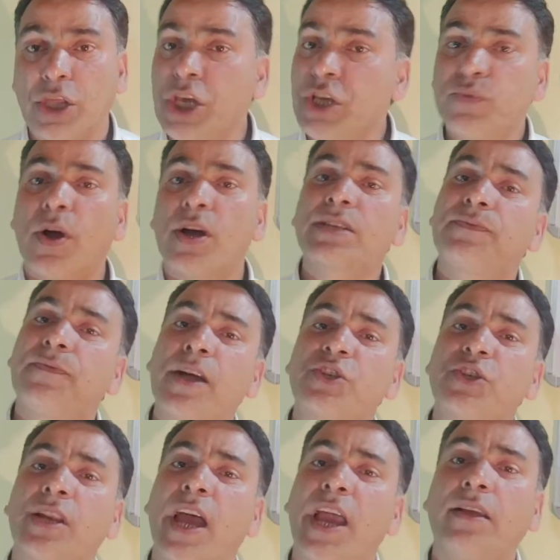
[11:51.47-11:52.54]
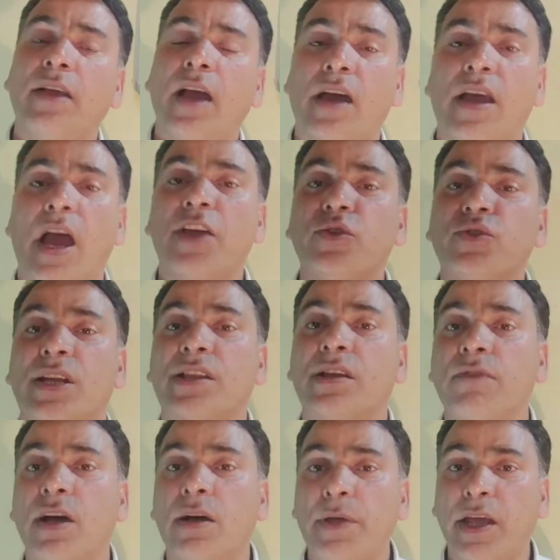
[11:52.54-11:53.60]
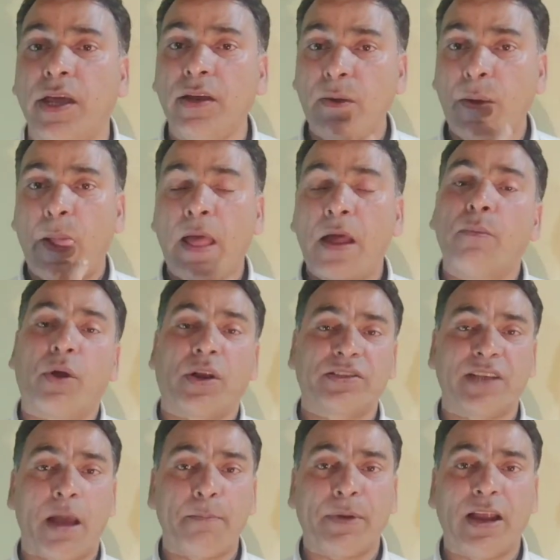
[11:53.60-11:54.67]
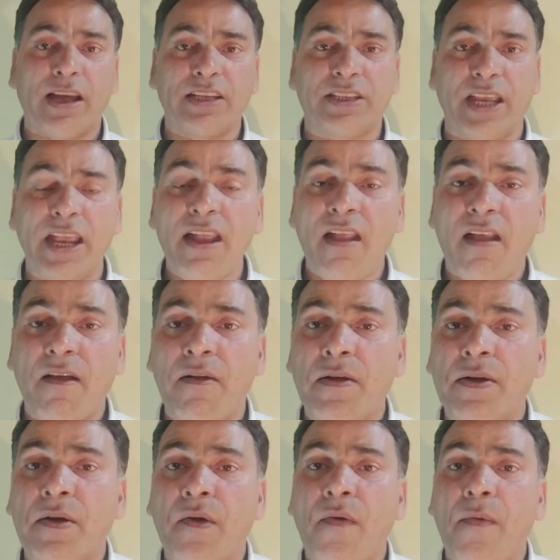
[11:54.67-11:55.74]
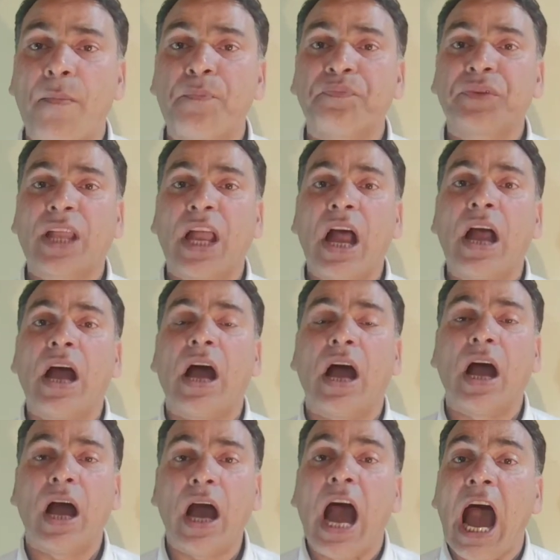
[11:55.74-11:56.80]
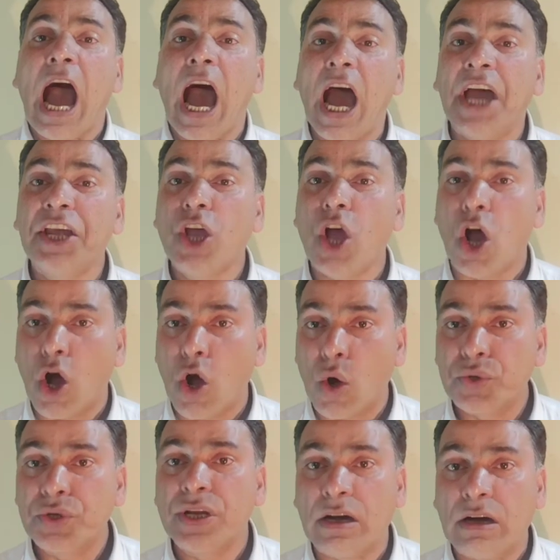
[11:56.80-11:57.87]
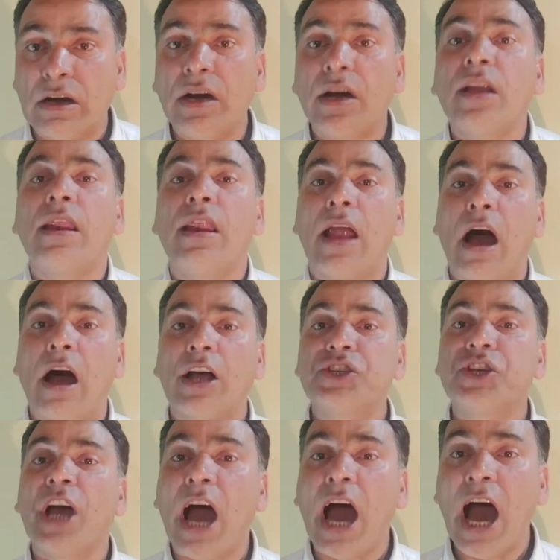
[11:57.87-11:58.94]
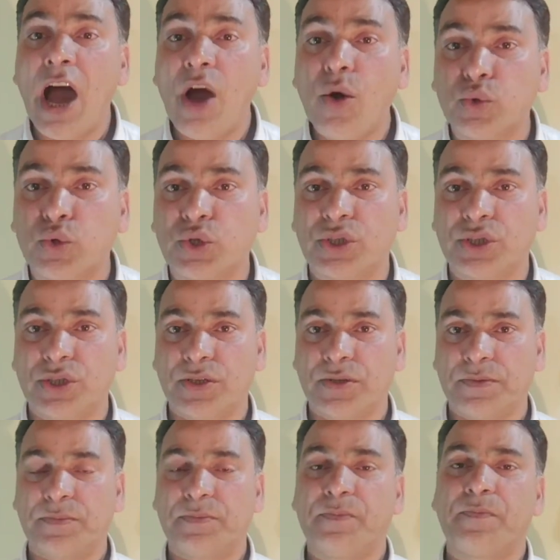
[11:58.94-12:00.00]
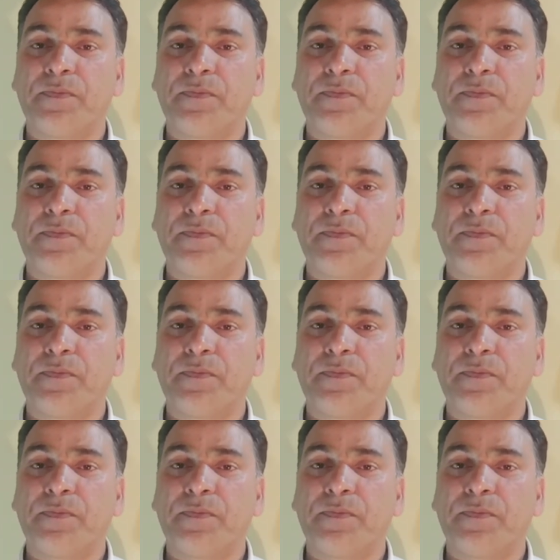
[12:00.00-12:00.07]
These words function like, I use another verb here. For example, I say, I own a large house.